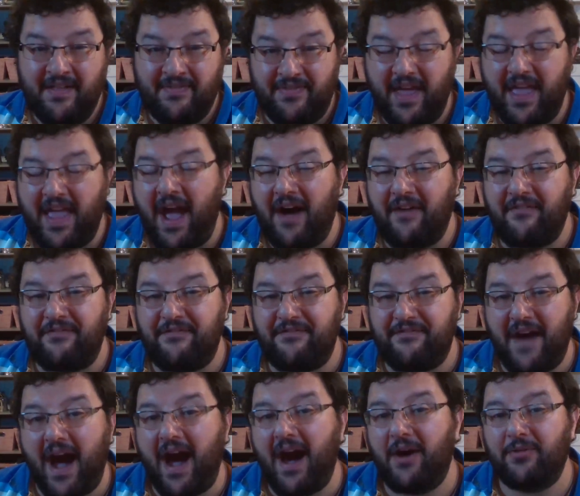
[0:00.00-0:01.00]
They have
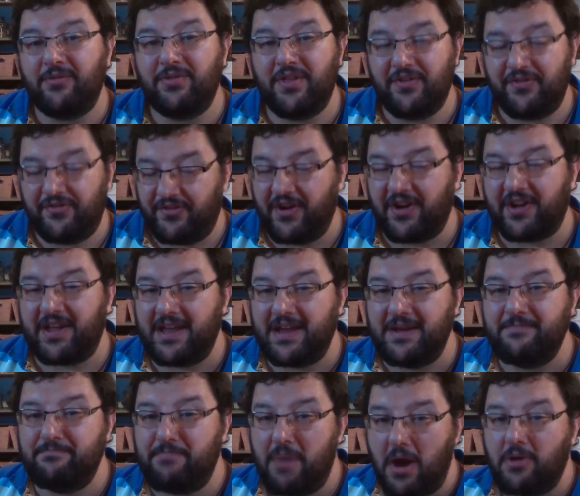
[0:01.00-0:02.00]
found the
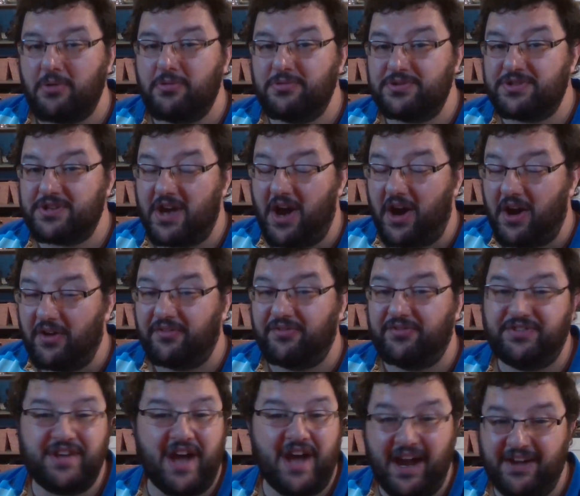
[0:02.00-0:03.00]
fucking bones
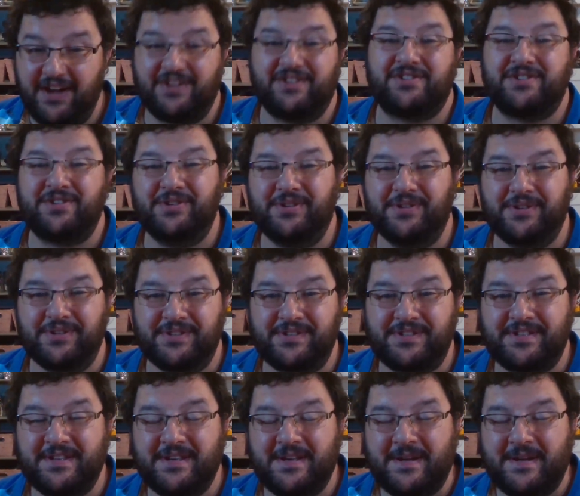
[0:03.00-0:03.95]
of dinosaurs.